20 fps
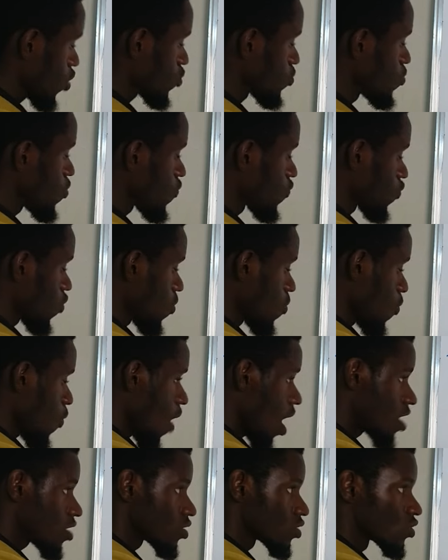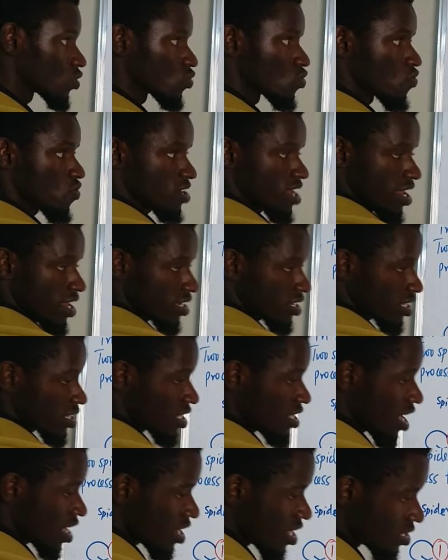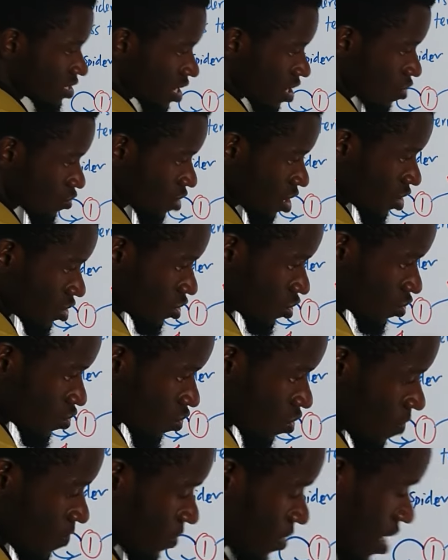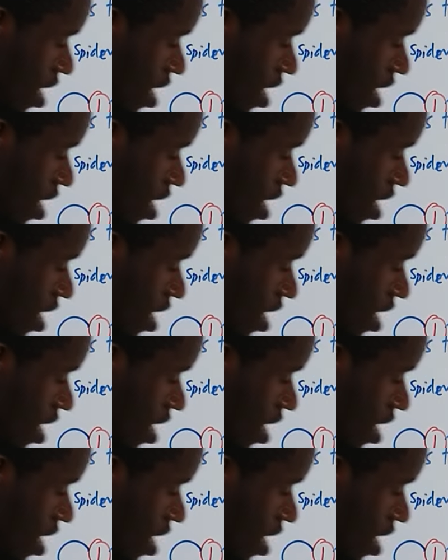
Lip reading: cannot move from 1 to 4 directly, here there is also a 0.